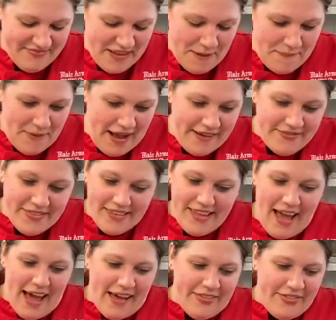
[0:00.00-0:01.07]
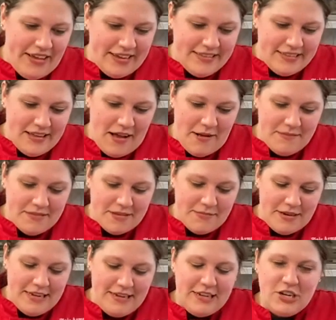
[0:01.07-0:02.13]
but yeah, that's
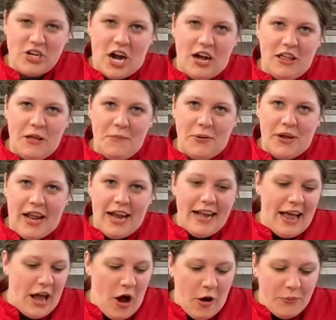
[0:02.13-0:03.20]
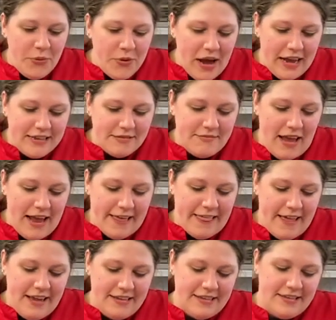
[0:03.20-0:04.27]
some easy chocolate pudding. I hope you guys make
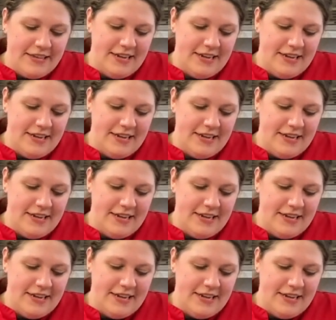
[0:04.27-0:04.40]
this.